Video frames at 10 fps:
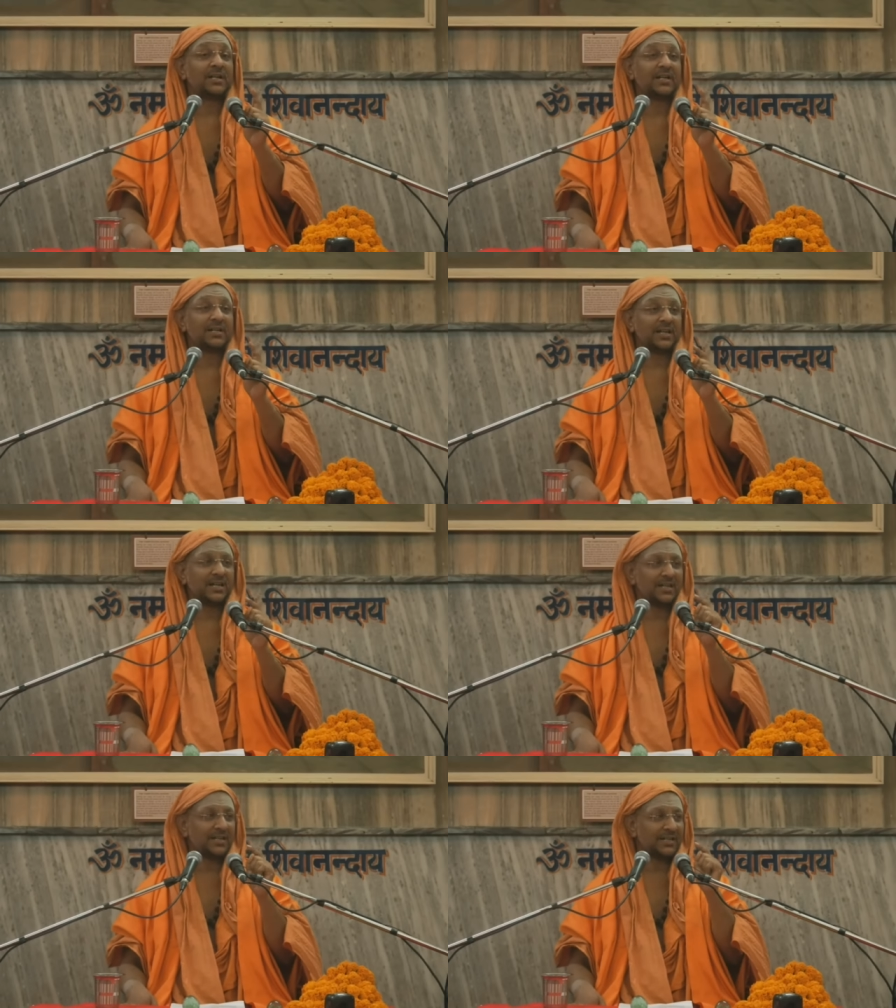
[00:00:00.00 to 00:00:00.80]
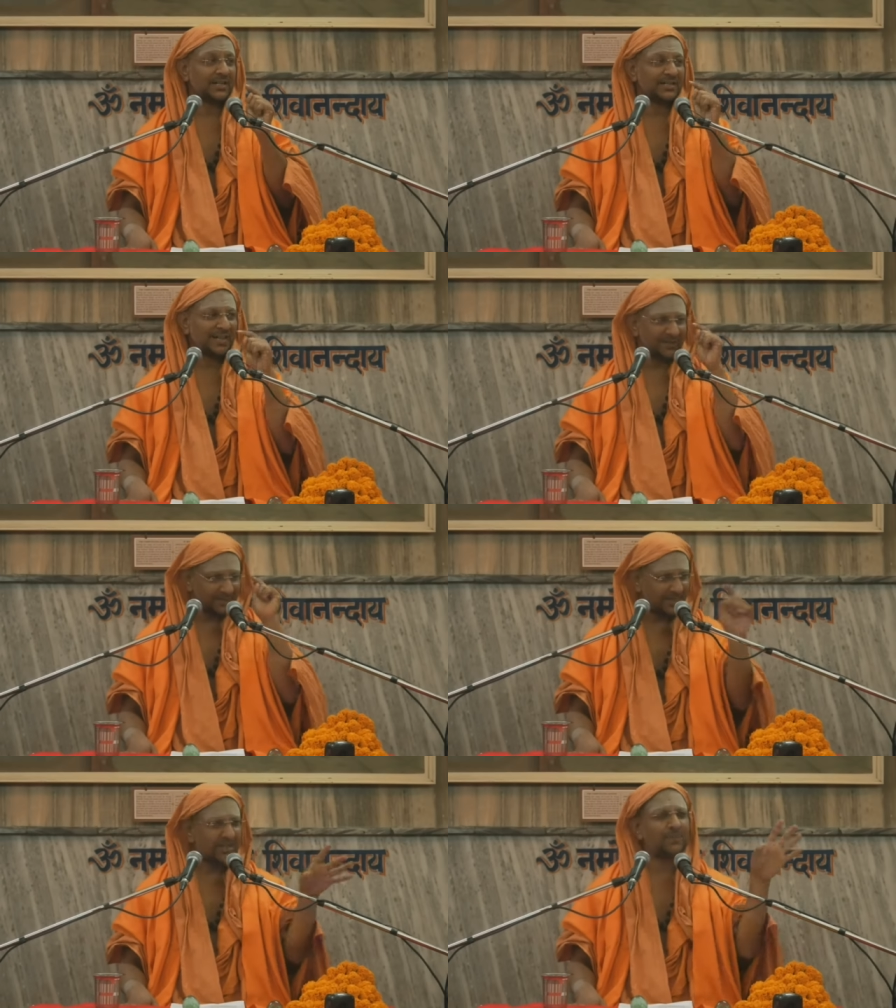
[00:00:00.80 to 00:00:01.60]
in a
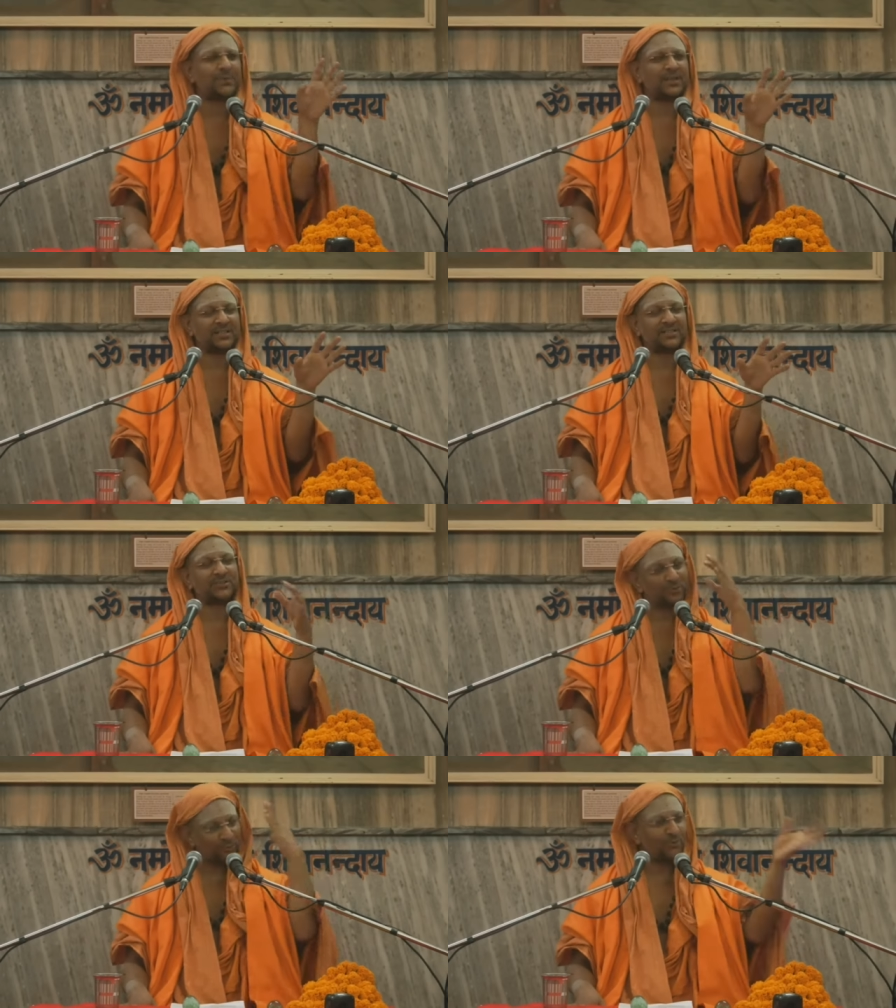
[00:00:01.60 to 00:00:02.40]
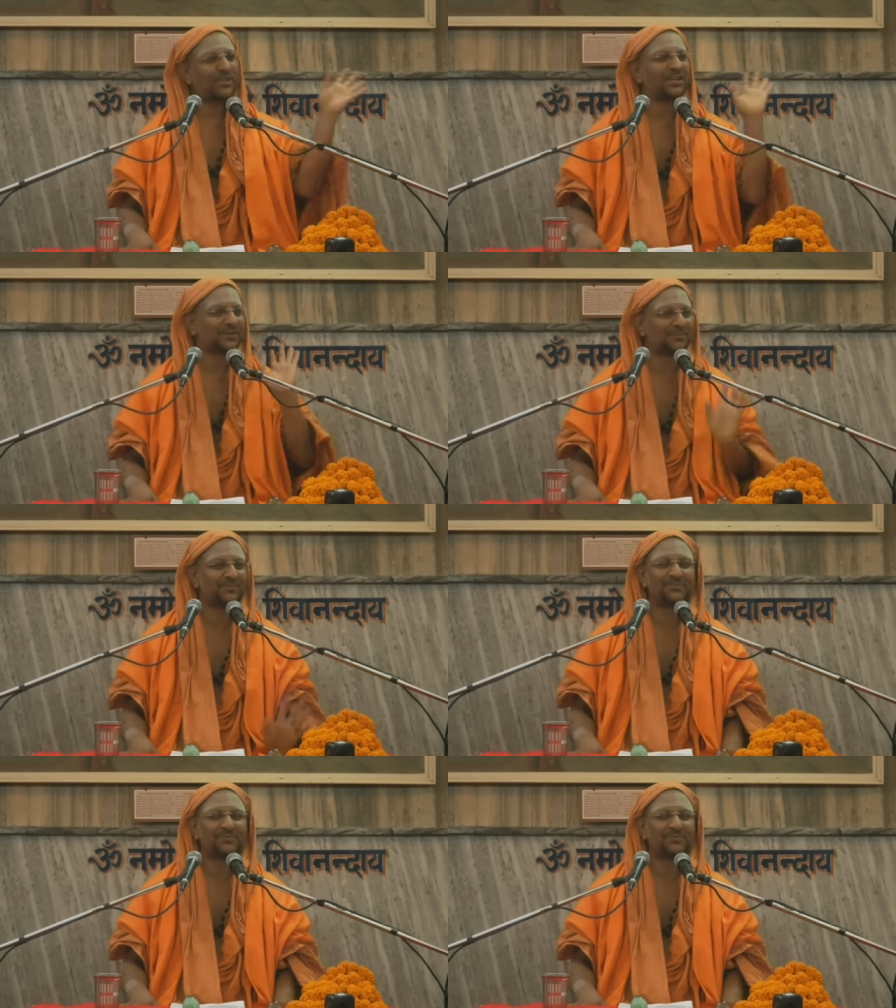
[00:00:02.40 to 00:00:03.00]
dirty place, you go there.